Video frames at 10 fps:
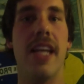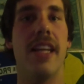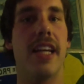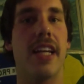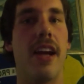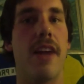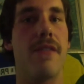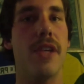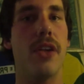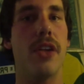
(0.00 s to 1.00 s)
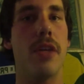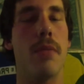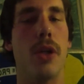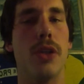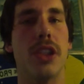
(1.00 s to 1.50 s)
they cannot feel the
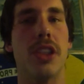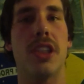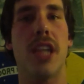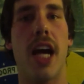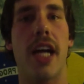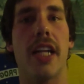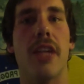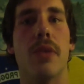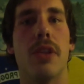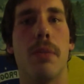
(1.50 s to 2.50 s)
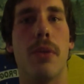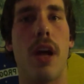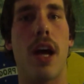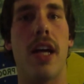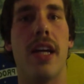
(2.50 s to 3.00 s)
emotions tied in with the
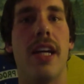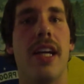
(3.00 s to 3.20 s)
plot,